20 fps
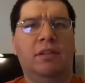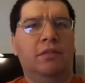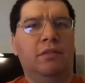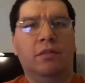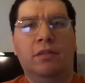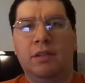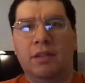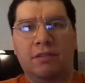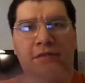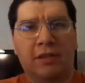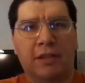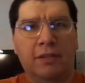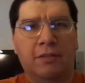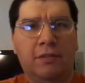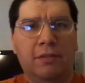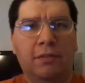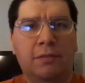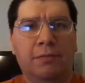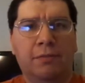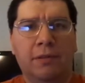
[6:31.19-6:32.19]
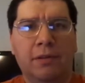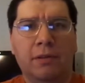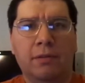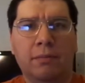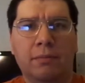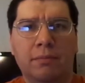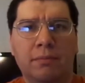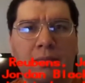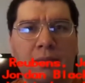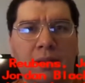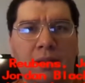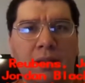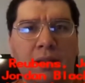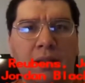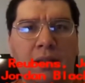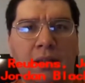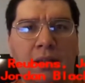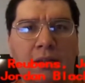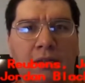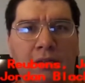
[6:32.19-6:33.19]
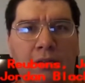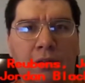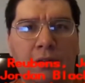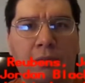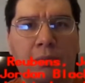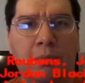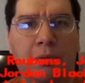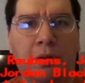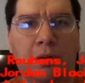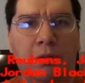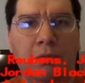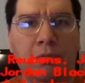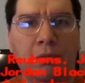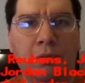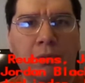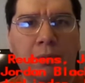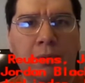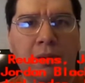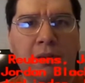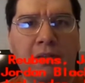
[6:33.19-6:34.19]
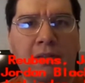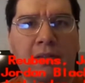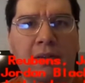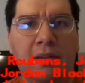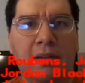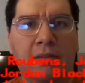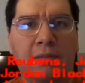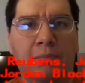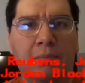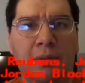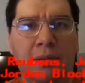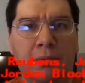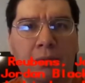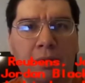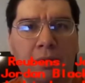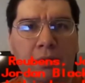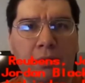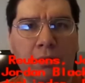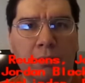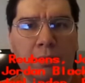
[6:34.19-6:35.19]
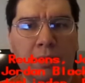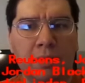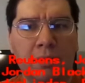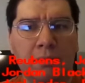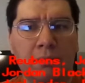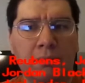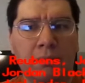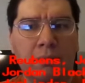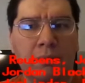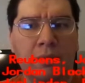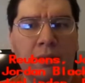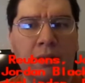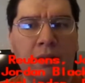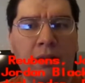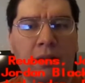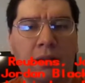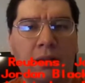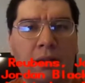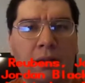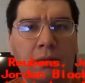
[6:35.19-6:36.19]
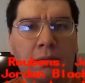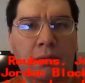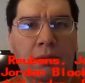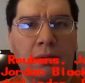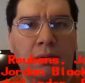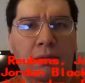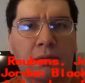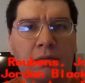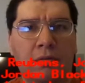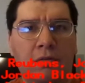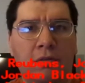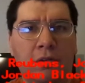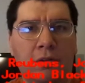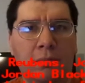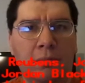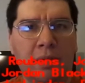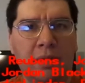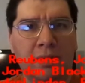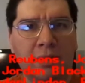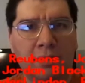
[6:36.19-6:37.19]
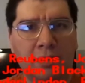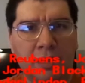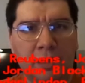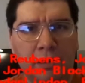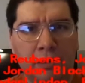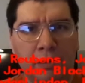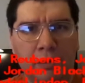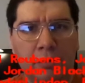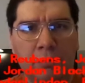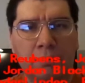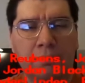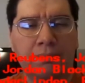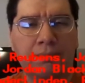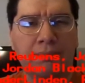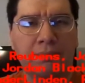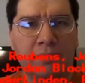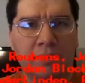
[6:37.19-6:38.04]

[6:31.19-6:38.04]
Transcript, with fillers: So let's get to the film. It stars Paul Reubens as Pee-Wee Herman, along with Joe Manganiello,